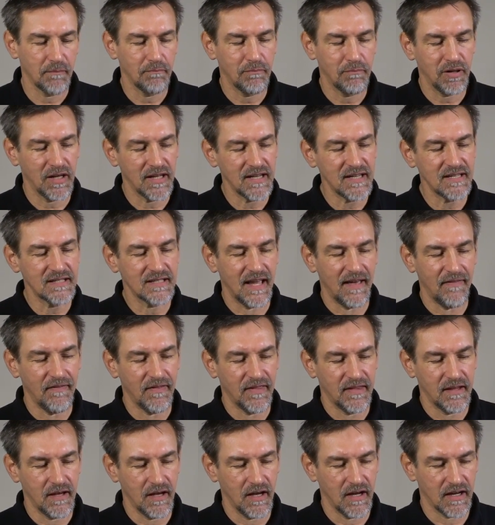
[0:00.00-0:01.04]
please
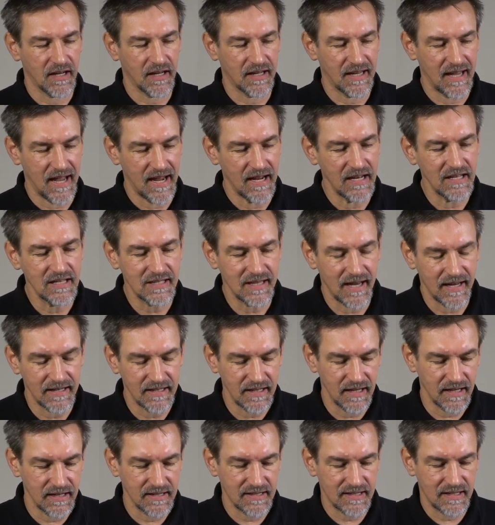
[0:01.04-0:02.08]
let the gain
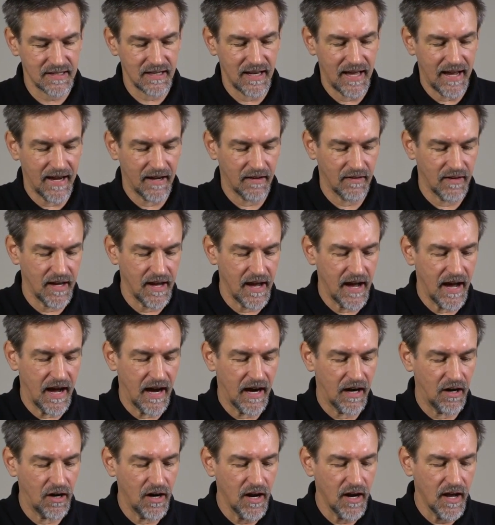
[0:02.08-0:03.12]
settings like they
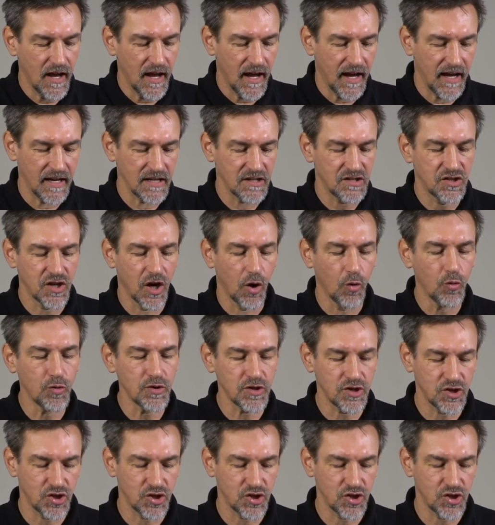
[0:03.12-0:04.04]
are and don't